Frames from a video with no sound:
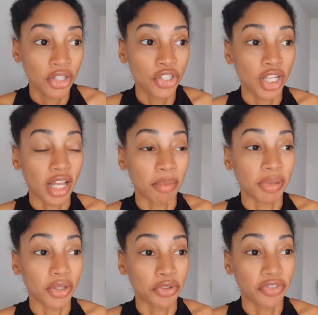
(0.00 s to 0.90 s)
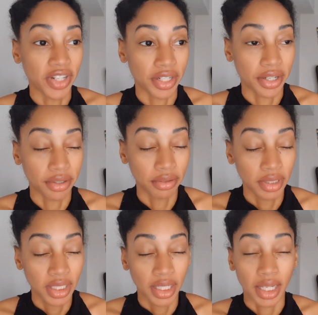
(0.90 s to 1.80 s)
to upload video.
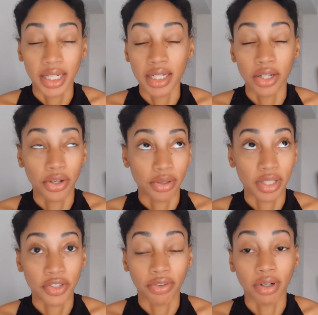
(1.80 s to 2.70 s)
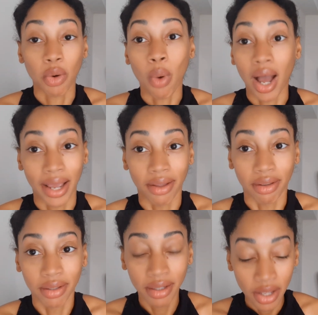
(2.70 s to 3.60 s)
I didn't know this for a
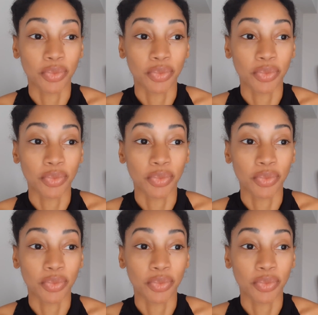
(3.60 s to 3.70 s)
while.